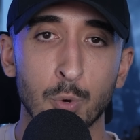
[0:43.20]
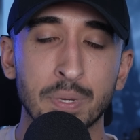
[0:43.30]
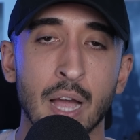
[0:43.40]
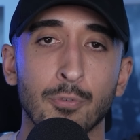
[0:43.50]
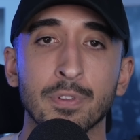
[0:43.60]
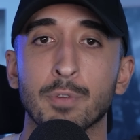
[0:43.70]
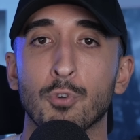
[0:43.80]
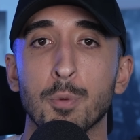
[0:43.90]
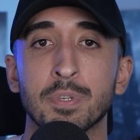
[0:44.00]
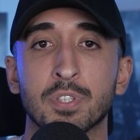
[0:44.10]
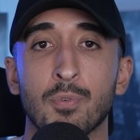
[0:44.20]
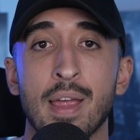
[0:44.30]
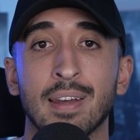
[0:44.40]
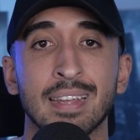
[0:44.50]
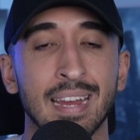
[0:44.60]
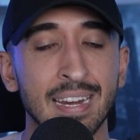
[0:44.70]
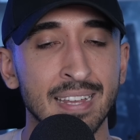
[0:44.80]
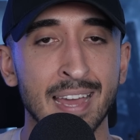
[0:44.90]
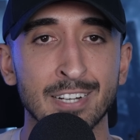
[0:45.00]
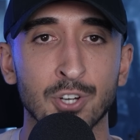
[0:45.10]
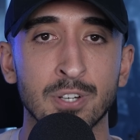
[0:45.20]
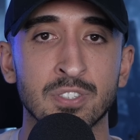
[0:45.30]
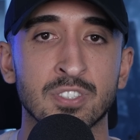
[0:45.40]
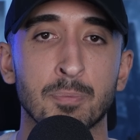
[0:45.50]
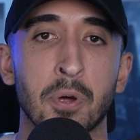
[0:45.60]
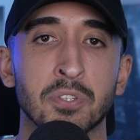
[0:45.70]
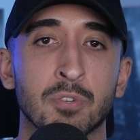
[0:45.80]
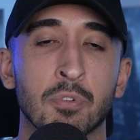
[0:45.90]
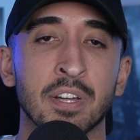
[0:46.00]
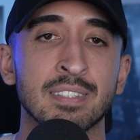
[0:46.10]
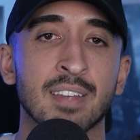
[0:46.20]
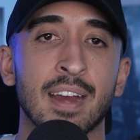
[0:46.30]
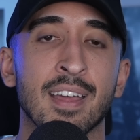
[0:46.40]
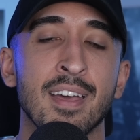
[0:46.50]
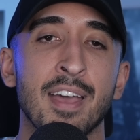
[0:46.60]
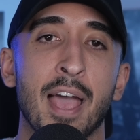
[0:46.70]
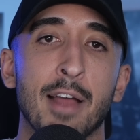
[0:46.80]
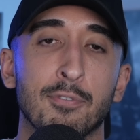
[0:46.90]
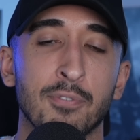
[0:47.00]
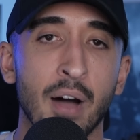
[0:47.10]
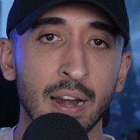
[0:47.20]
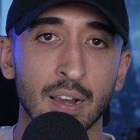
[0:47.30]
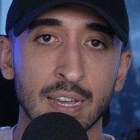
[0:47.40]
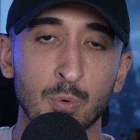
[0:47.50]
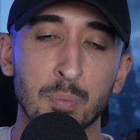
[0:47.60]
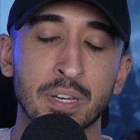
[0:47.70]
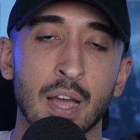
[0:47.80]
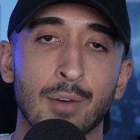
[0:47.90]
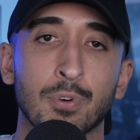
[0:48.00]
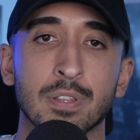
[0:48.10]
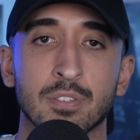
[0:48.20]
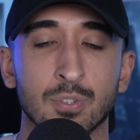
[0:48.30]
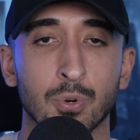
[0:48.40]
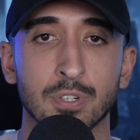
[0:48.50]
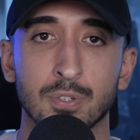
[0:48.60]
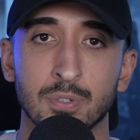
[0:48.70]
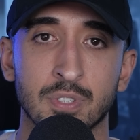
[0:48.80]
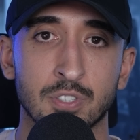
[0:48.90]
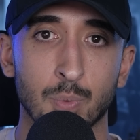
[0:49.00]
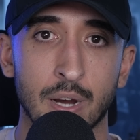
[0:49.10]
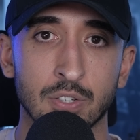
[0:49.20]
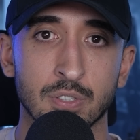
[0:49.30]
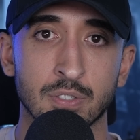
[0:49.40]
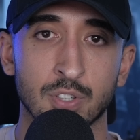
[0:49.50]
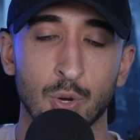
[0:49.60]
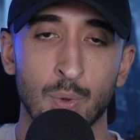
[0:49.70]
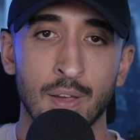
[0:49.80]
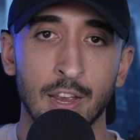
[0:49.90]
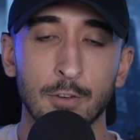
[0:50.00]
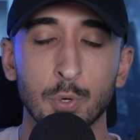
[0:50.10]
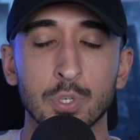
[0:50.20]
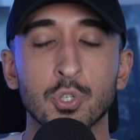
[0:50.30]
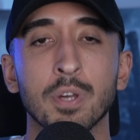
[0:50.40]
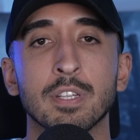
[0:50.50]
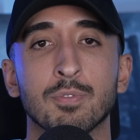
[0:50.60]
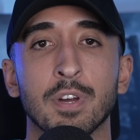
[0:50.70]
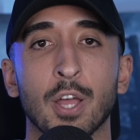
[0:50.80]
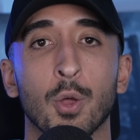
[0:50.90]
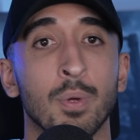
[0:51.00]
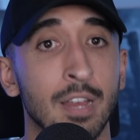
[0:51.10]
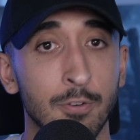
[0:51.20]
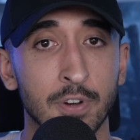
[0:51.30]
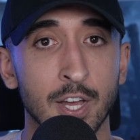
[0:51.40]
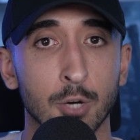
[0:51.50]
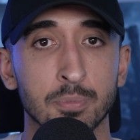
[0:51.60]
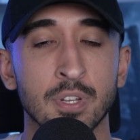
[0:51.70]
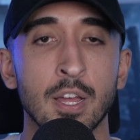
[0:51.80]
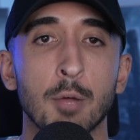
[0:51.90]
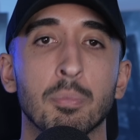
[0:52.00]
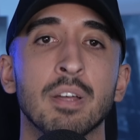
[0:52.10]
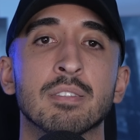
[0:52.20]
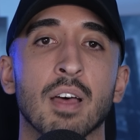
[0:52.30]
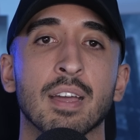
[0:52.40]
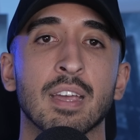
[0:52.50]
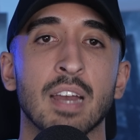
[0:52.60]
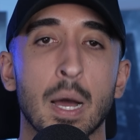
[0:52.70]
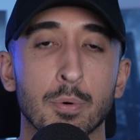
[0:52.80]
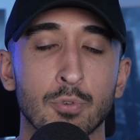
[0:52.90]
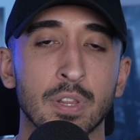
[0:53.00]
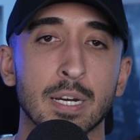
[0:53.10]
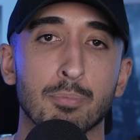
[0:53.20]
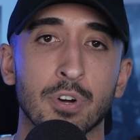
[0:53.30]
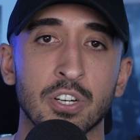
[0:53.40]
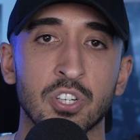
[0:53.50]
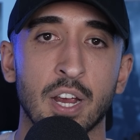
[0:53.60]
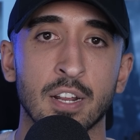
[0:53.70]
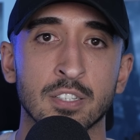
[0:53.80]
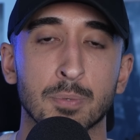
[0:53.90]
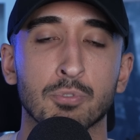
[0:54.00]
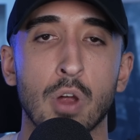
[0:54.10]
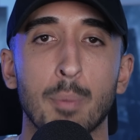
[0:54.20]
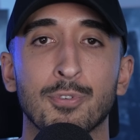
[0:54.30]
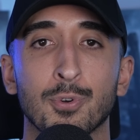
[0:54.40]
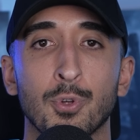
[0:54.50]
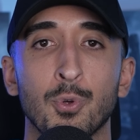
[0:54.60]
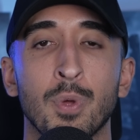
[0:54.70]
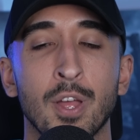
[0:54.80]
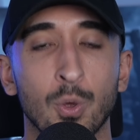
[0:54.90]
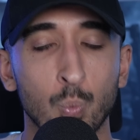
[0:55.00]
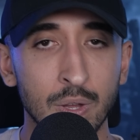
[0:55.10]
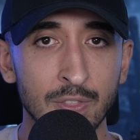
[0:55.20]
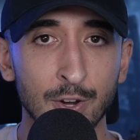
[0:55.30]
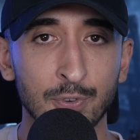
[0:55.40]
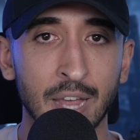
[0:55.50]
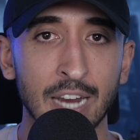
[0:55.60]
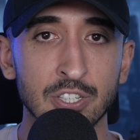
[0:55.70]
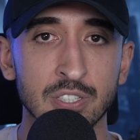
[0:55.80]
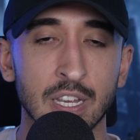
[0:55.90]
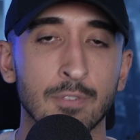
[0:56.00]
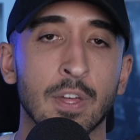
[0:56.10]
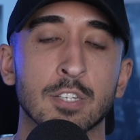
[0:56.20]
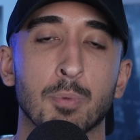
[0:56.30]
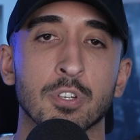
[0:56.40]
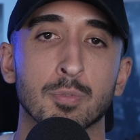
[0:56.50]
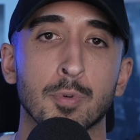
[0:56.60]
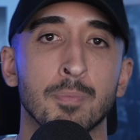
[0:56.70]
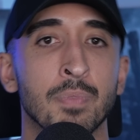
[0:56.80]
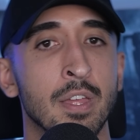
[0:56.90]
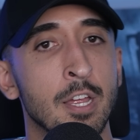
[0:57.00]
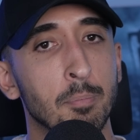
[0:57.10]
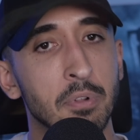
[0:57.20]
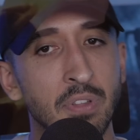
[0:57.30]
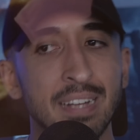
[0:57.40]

We'll be covering the rumors surrounding Indiana Jones' supposed release release date. And finally, we'll be covering the Stalker 2 situation. So if you enjoy this video, if it helps, please like it. I would really appreciate it. Subscribe if you're new with notifications if that is possible. But